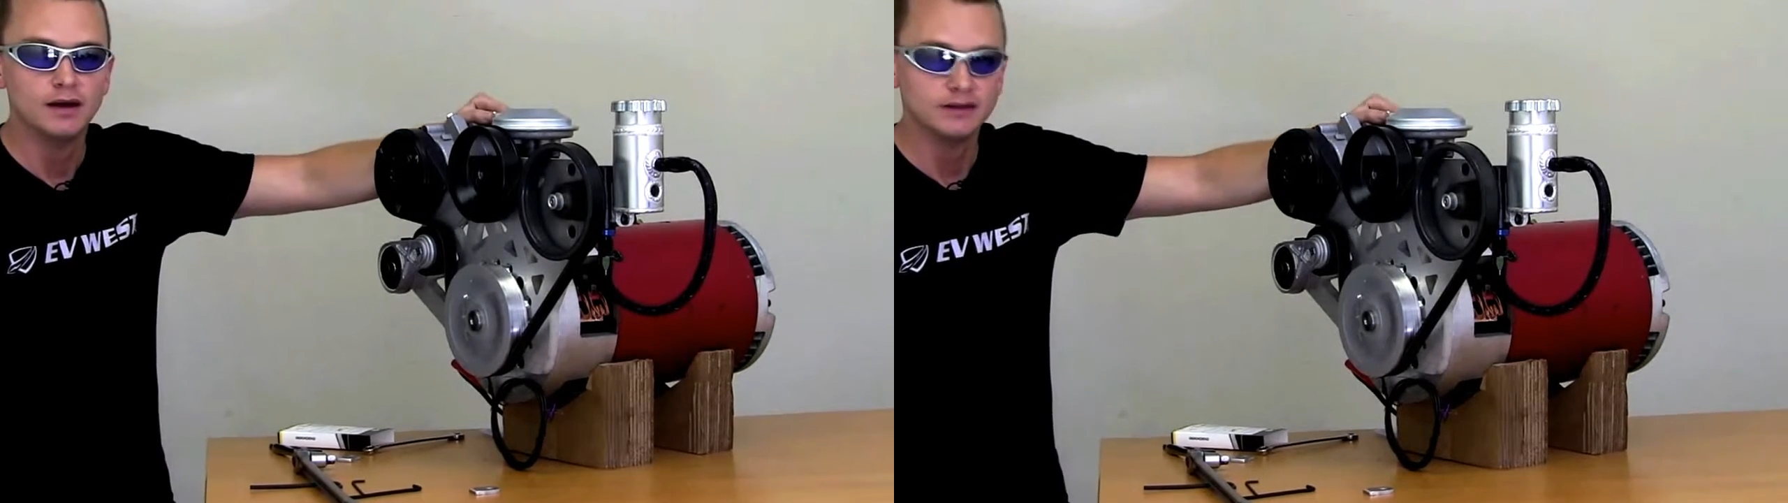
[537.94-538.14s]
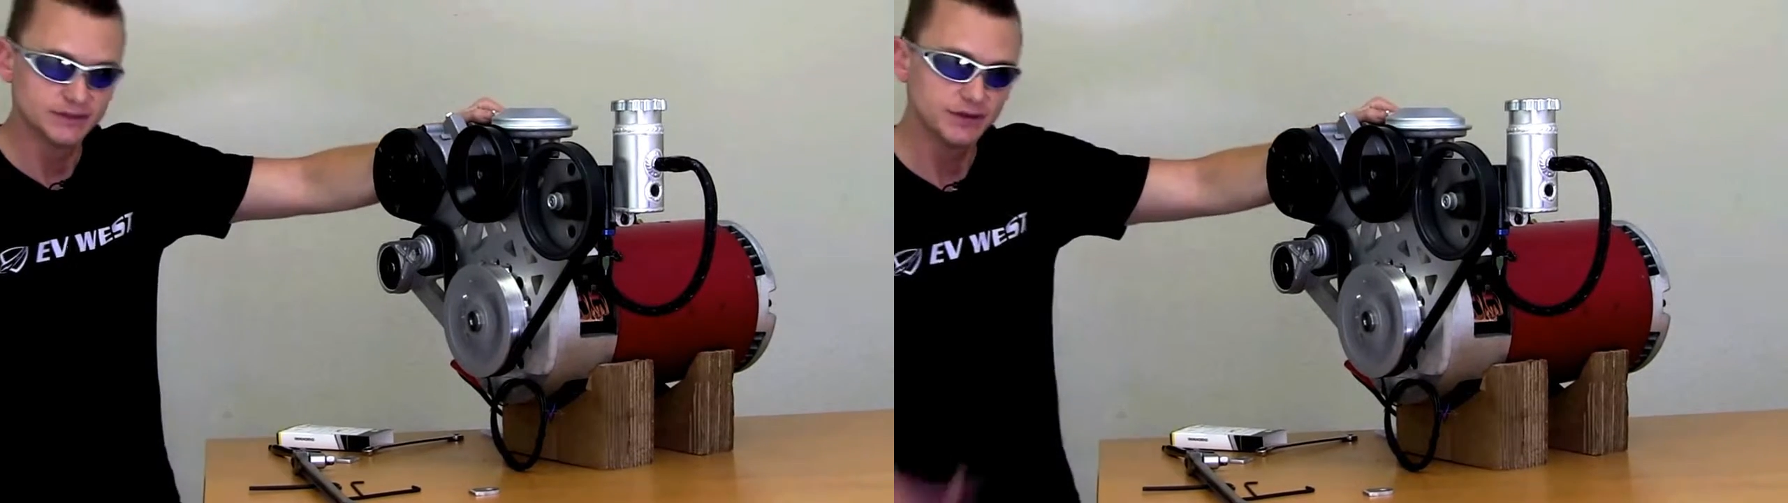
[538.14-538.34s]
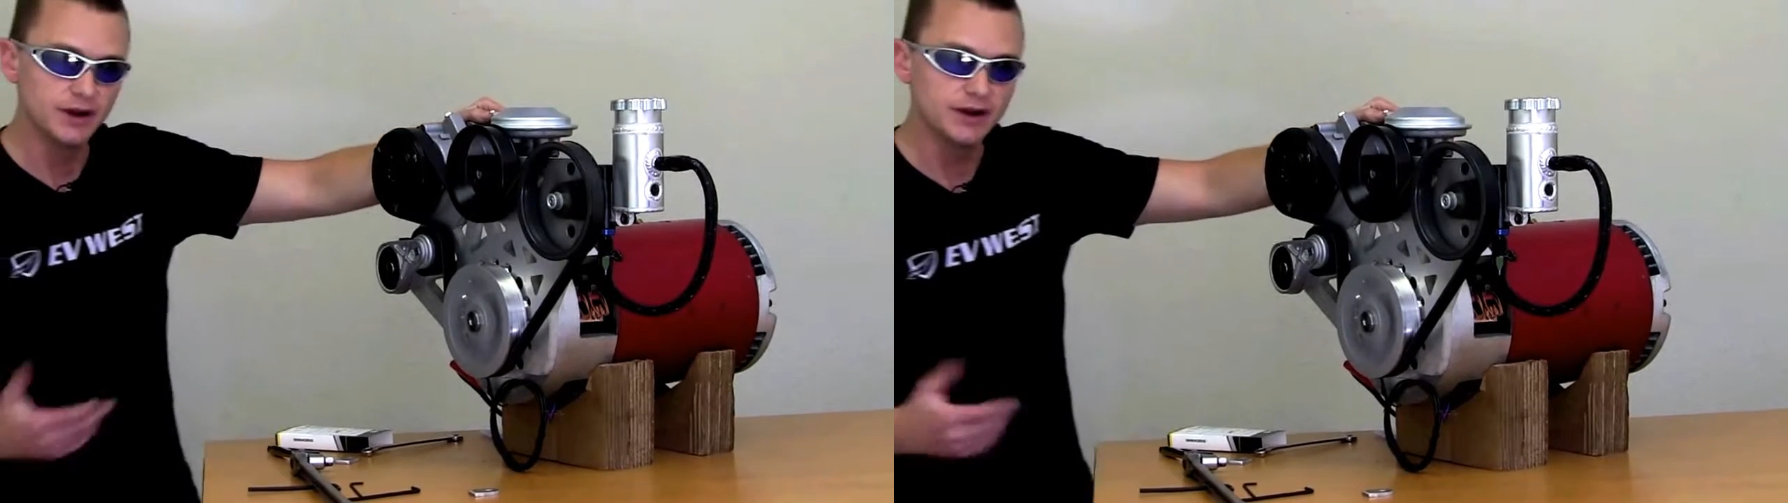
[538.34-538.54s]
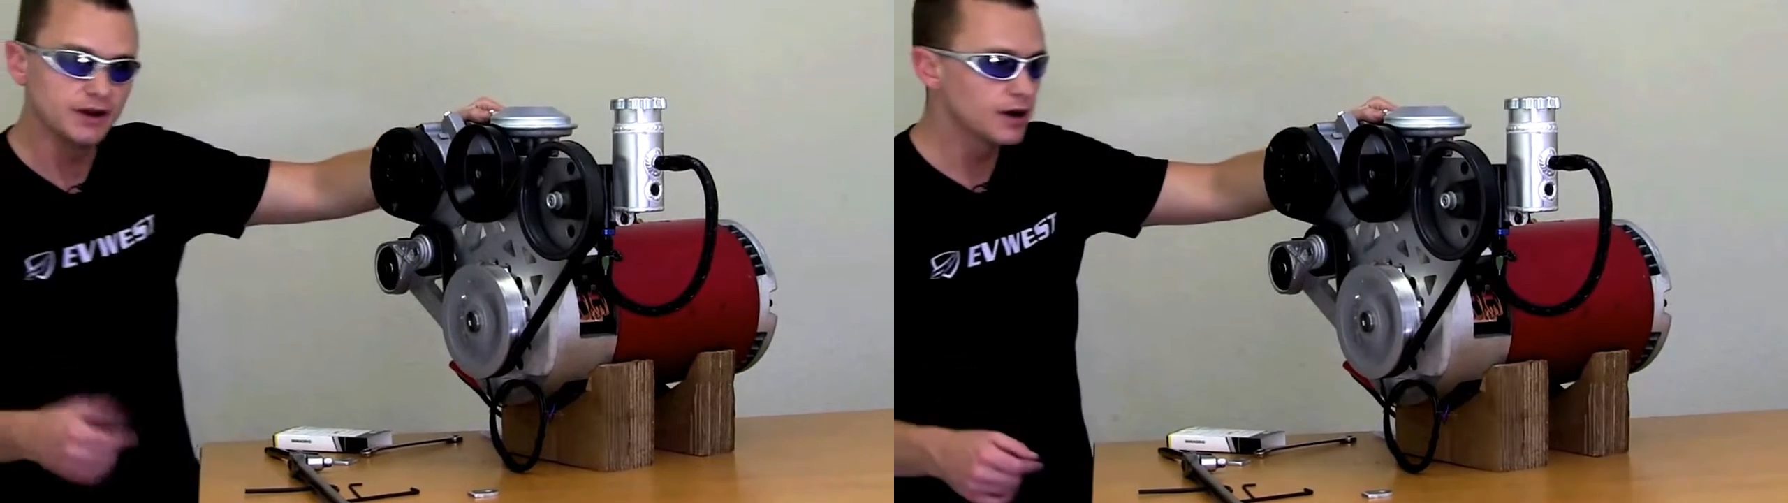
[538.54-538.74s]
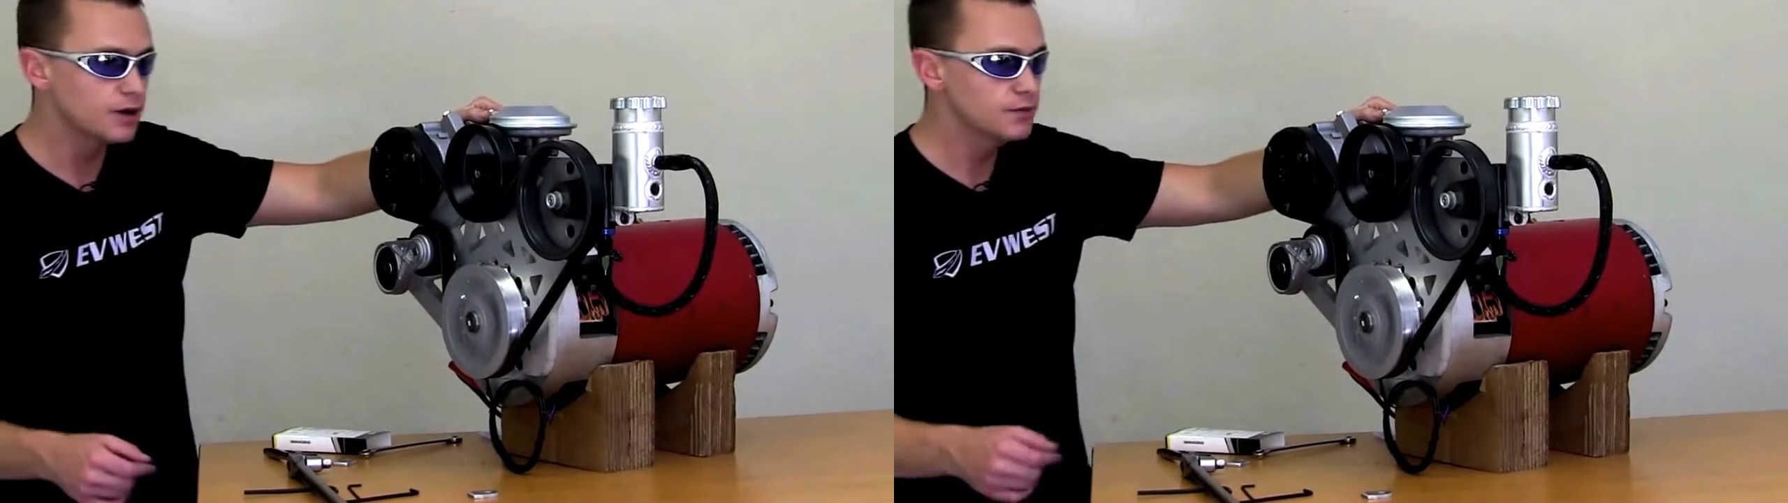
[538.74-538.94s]
So there you
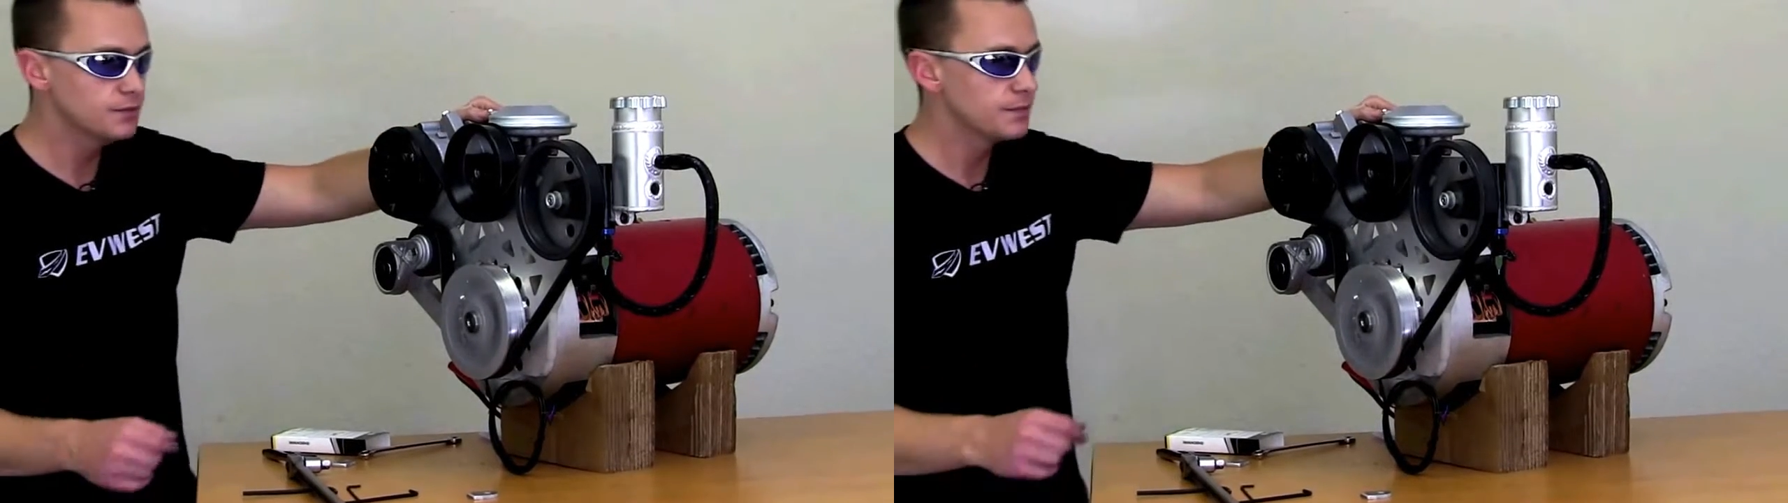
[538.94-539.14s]
go.